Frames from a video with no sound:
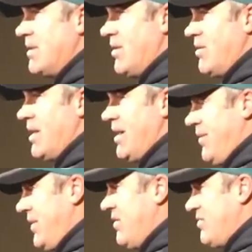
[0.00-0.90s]
You know,
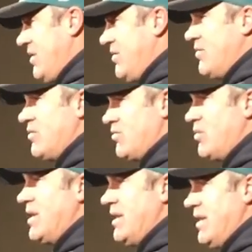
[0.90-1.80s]
I think as an individual, that's
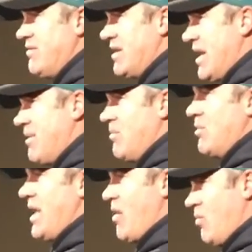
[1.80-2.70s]
what he needs.
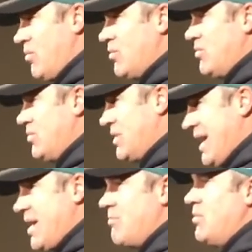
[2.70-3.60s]
Now we'll
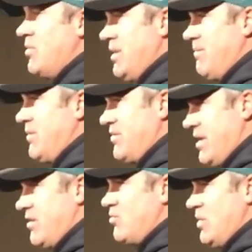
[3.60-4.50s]
catapult him this
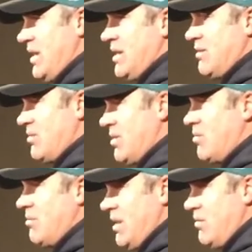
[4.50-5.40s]
next week or the
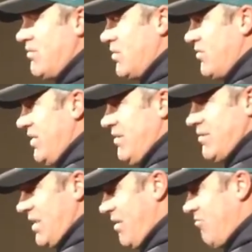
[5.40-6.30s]
remainder of our
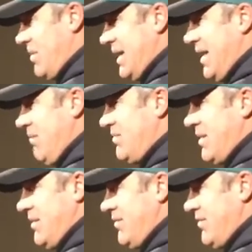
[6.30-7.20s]
season, however many games
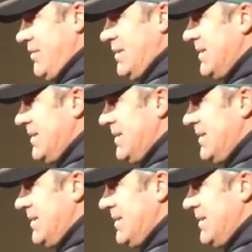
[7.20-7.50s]
that is.